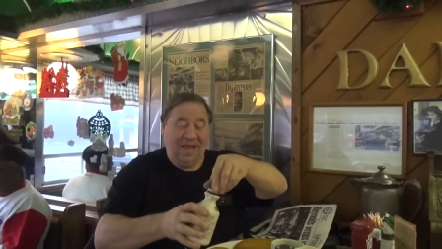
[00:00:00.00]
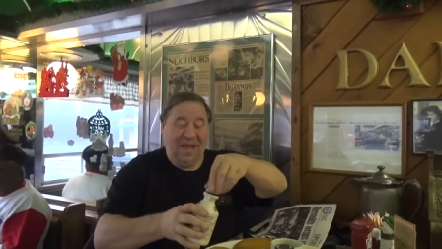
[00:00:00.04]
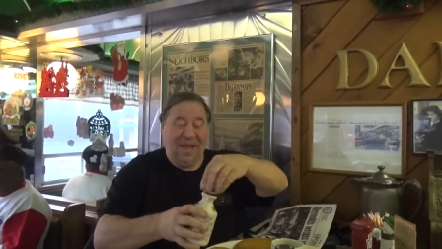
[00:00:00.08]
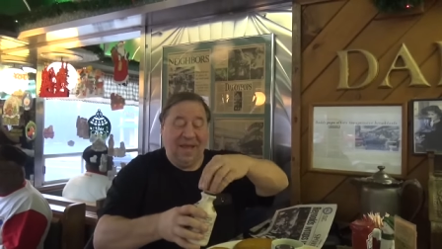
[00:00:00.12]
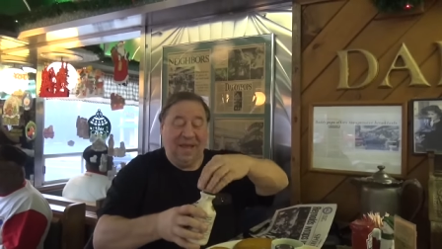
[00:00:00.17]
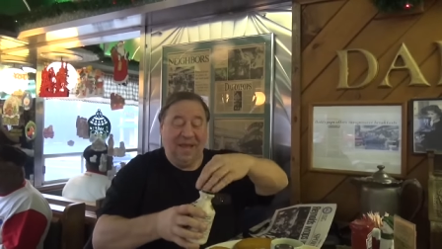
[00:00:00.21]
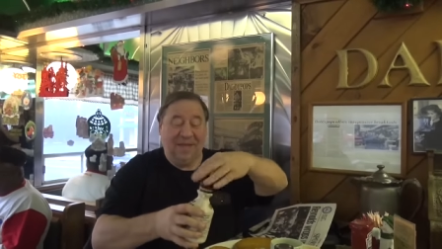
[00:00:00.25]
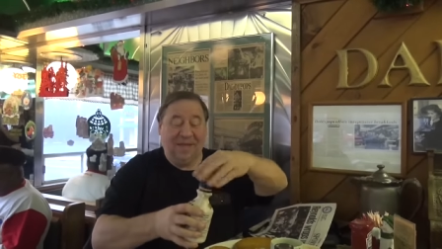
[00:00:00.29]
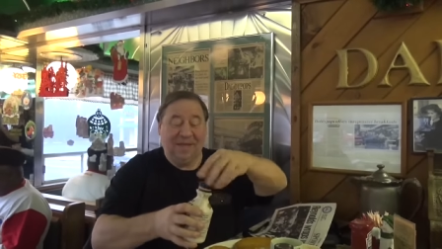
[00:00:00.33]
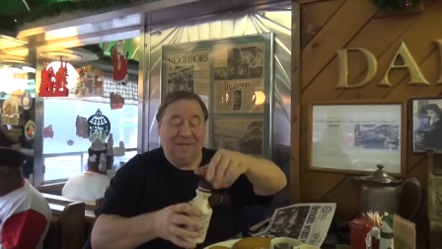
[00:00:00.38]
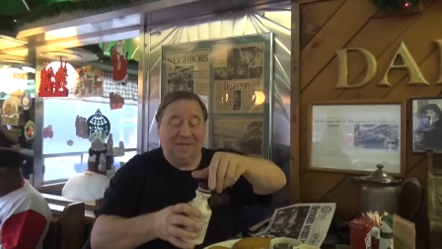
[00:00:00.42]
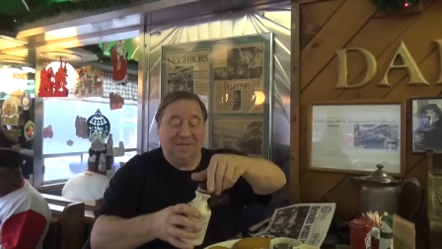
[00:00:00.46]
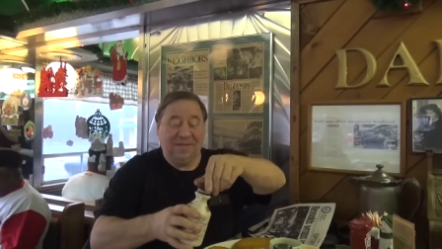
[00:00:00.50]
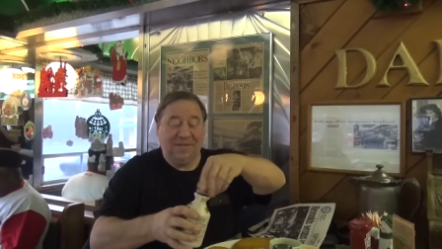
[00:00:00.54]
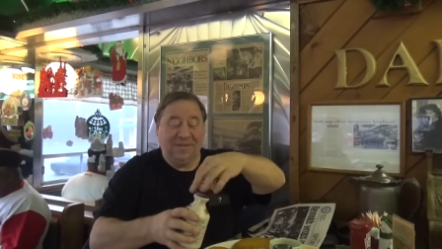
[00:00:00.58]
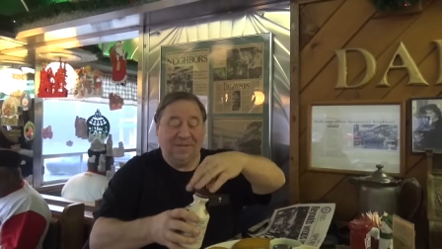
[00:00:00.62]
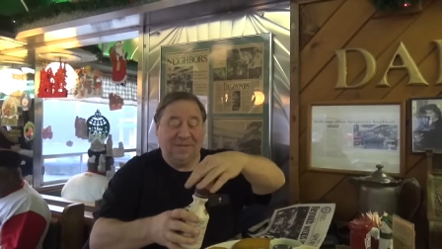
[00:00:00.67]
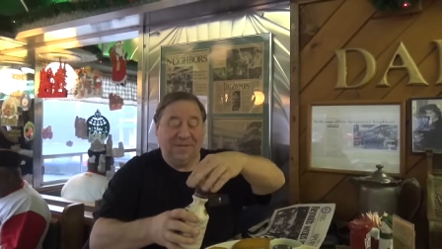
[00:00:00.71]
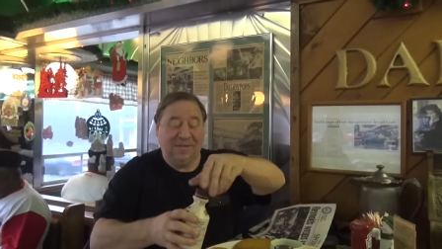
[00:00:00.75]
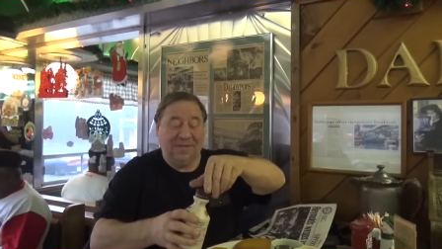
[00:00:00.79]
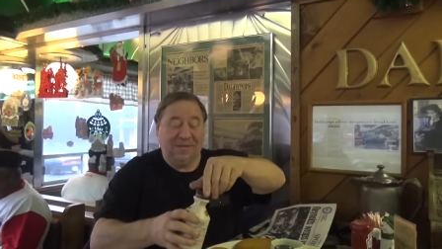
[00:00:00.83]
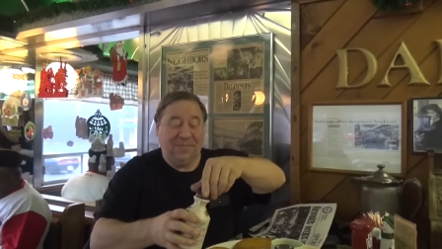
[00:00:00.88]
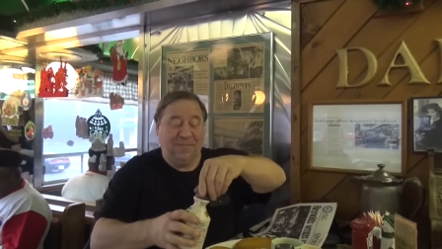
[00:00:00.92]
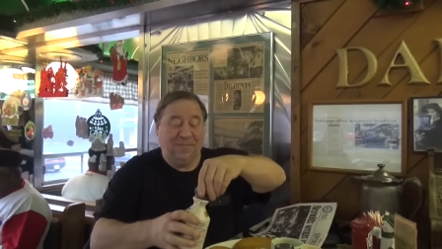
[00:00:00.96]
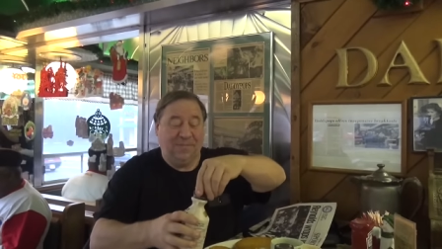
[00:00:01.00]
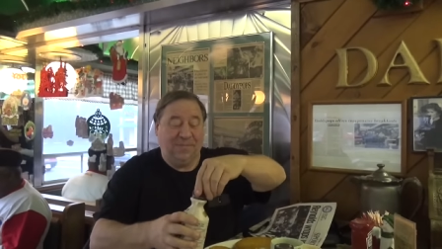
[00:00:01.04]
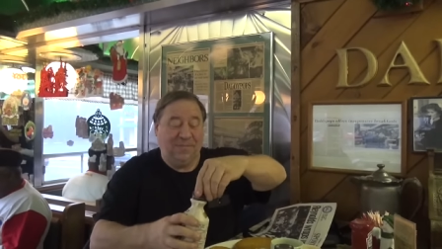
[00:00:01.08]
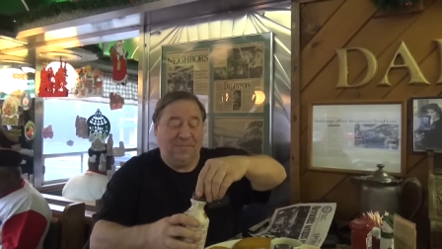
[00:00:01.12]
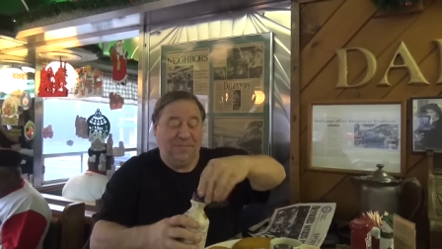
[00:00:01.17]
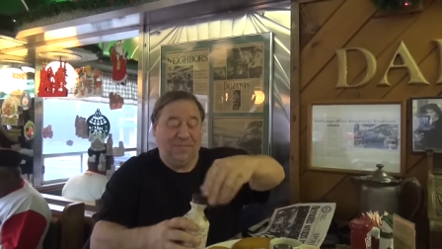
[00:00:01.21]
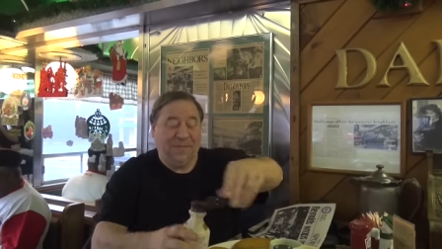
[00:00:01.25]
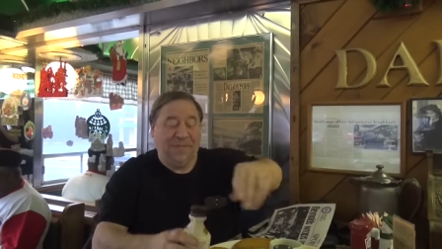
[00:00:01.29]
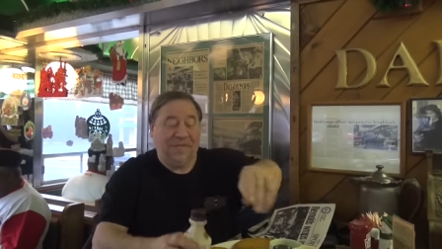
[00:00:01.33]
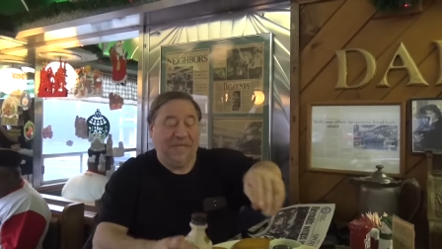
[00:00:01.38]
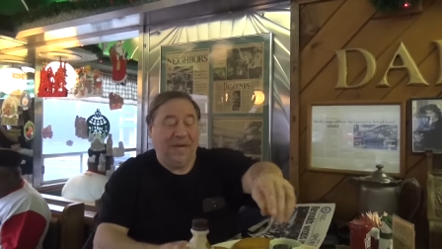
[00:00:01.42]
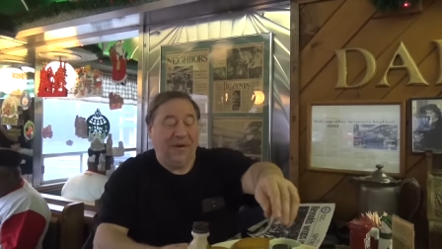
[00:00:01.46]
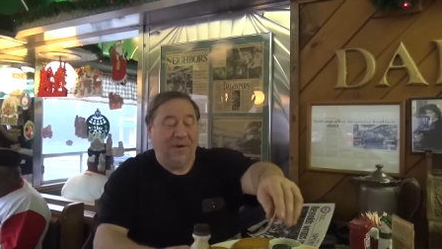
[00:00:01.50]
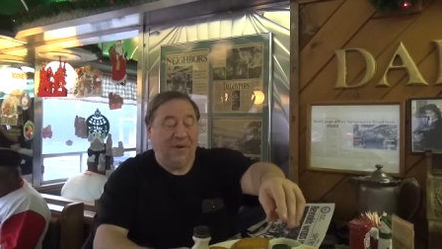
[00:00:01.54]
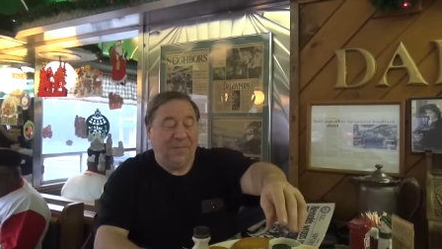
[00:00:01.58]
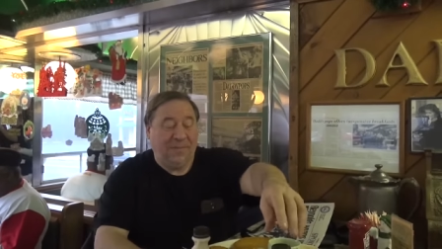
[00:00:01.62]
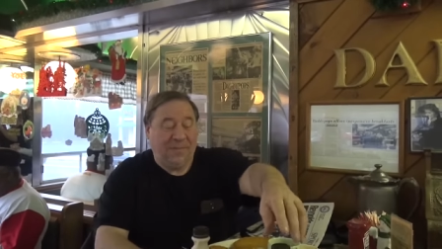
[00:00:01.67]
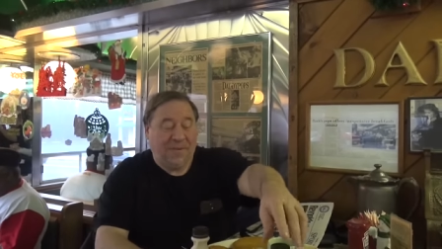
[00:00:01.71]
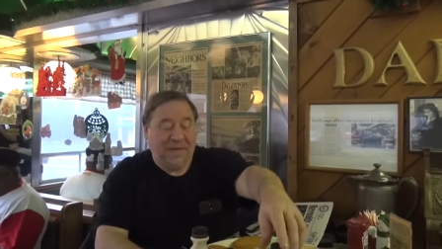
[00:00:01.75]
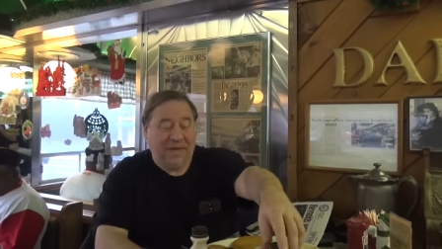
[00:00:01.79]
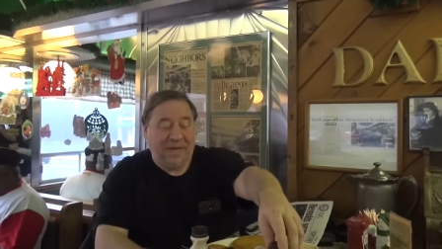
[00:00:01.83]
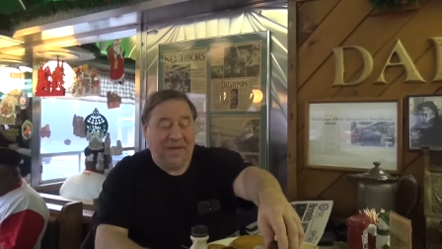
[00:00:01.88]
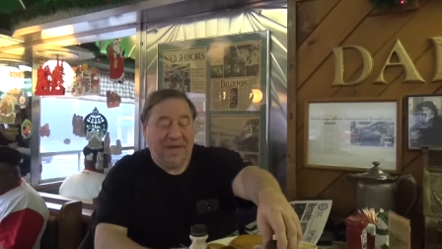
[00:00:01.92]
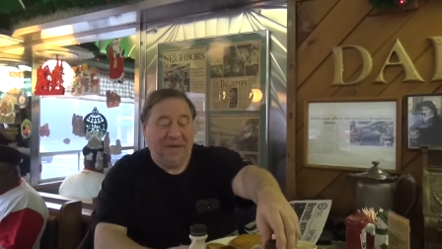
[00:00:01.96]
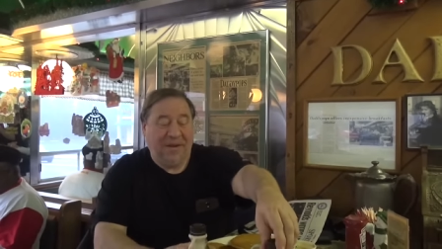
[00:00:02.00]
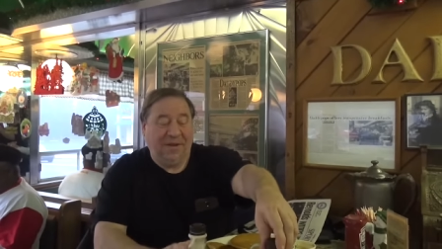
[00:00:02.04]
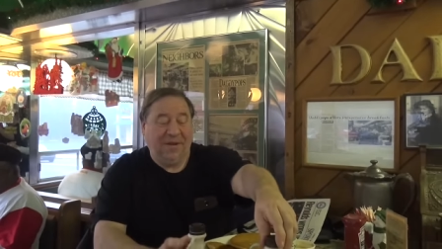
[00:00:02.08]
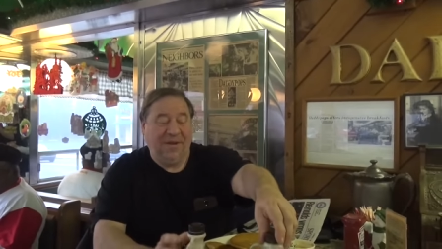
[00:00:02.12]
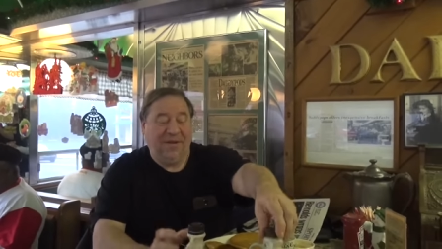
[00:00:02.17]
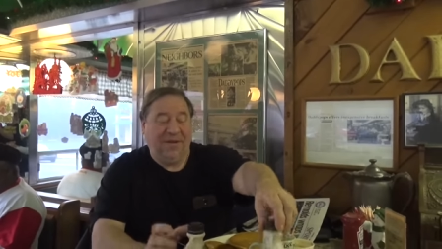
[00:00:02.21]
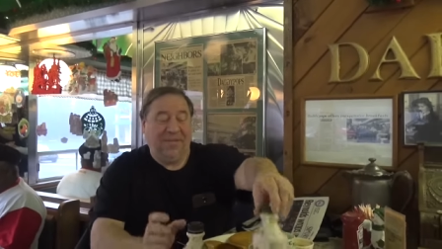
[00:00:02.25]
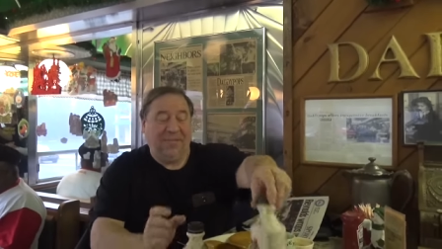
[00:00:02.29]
uh, syrup today.